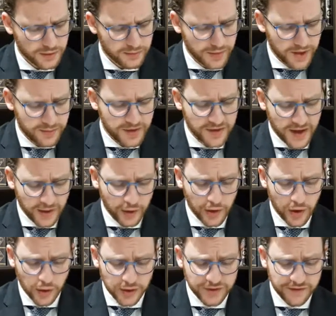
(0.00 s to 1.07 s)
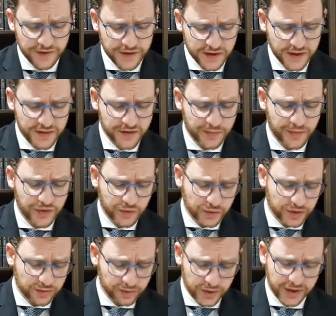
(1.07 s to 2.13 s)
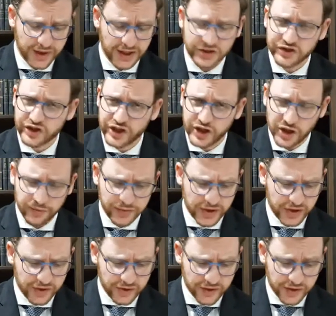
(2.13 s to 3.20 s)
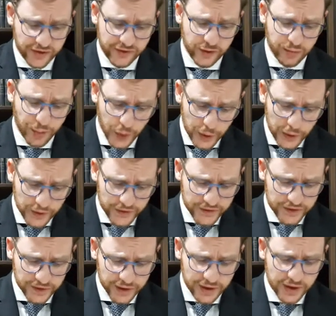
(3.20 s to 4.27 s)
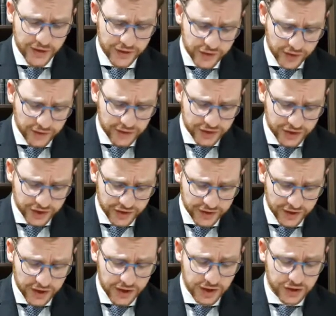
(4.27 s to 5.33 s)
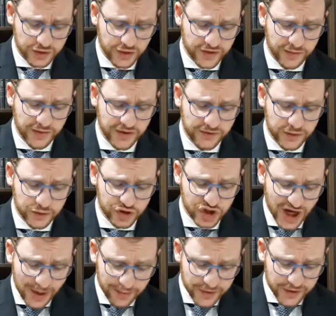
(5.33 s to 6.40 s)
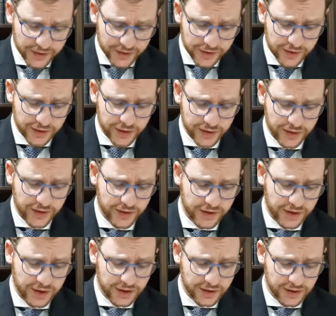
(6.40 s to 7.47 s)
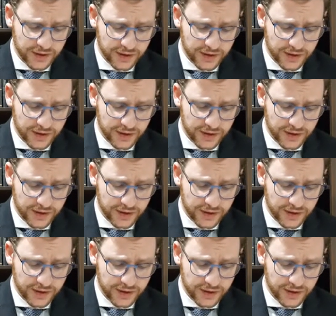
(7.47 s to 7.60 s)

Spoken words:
Maybe they don't hold of these psulim. Again, shehiyah means if you paused during the shechita. Drasa means if you chopped the